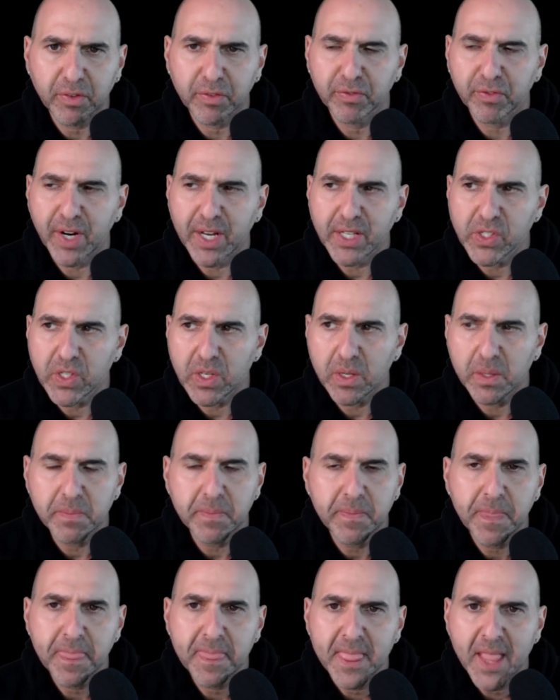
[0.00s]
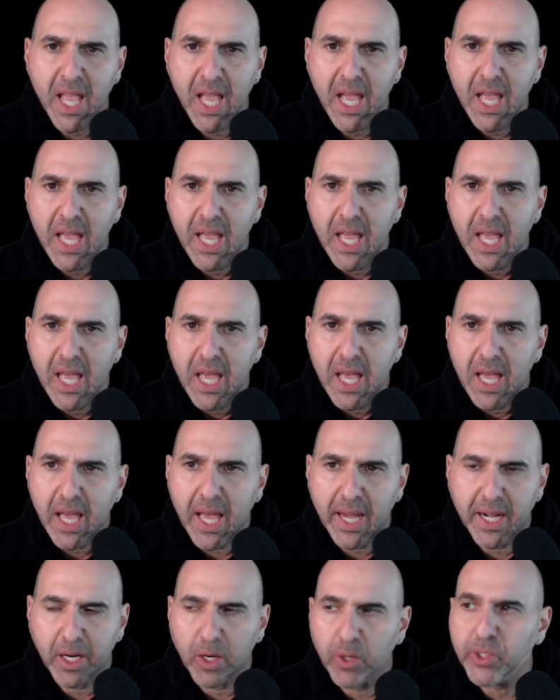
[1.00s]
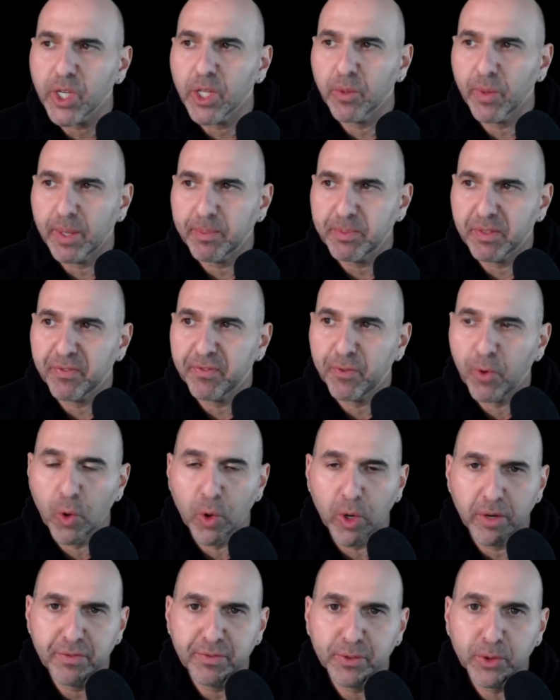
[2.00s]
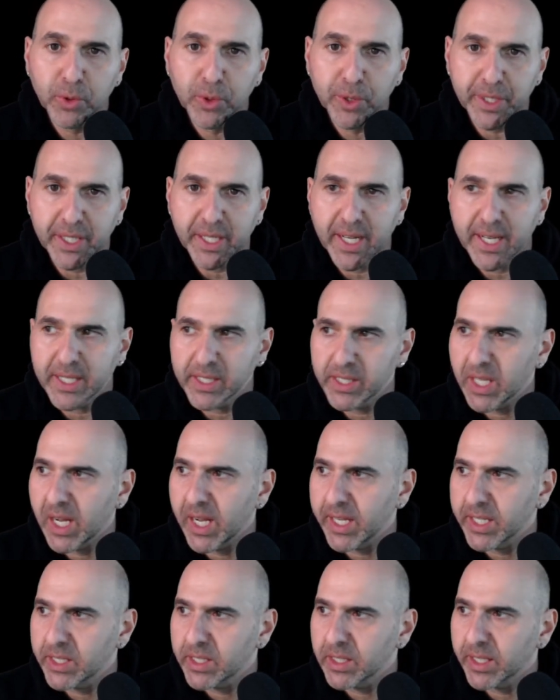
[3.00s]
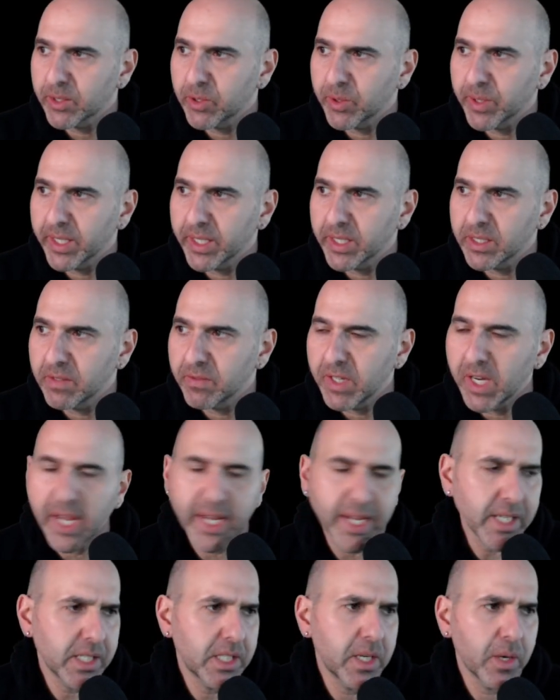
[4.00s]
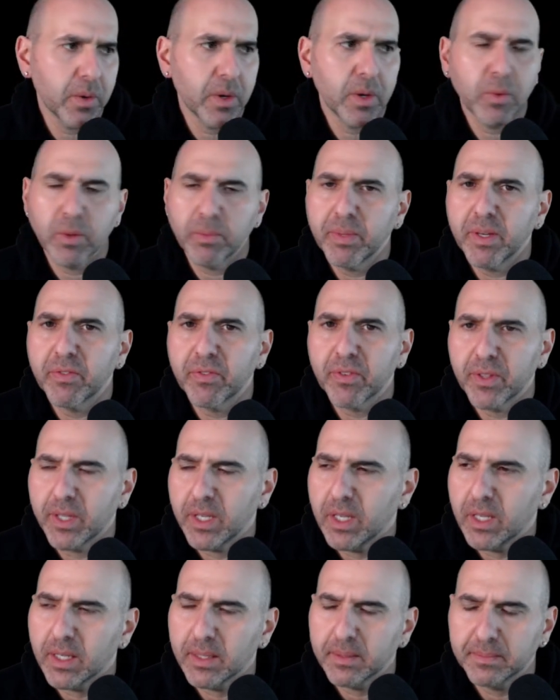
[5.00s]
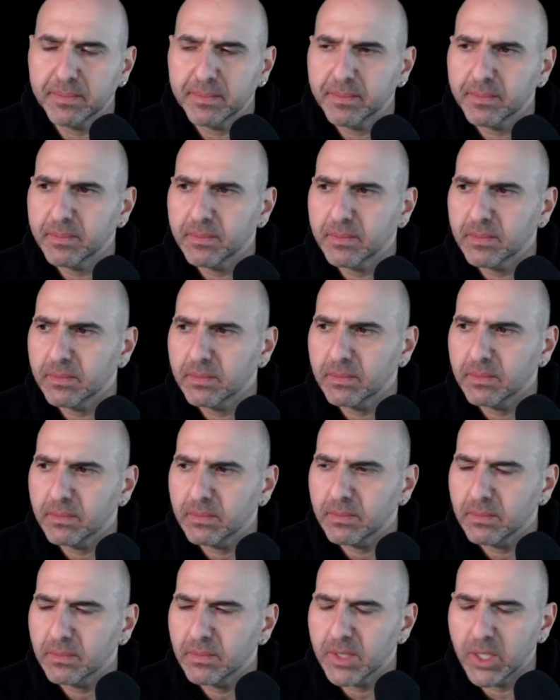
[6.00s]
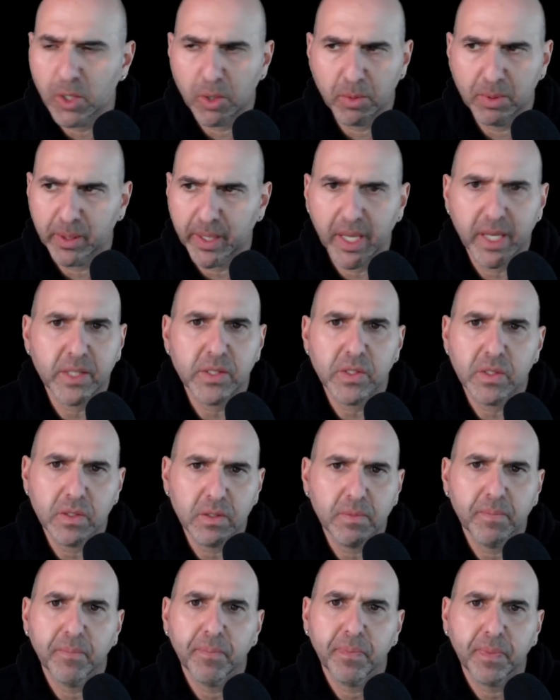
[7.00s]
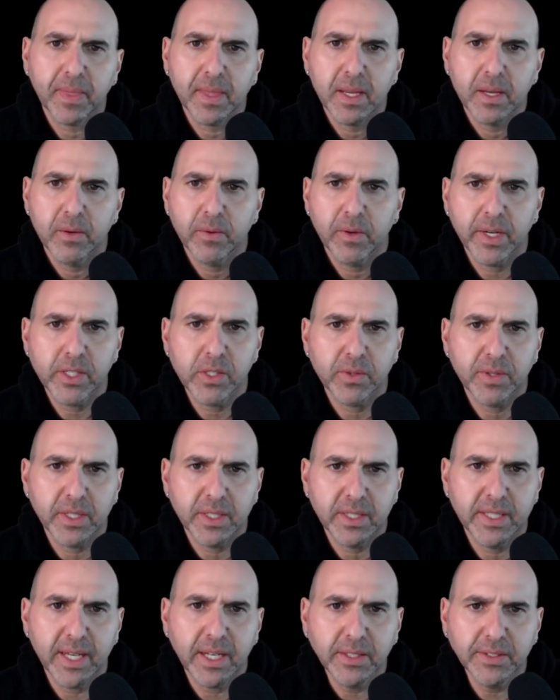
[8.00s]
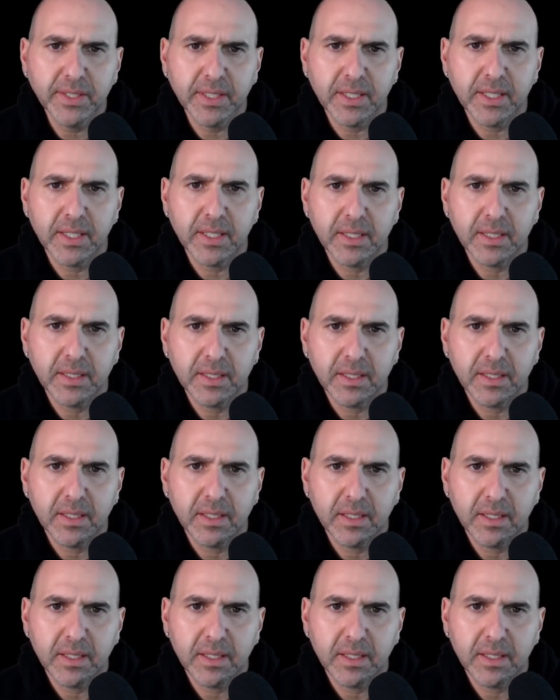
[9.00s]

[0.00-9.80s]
I think, for francium. And it goes all the way up to 4. Fluorine has the highest electronegativity. I guess 0 would be for the noble gases, right? So the delta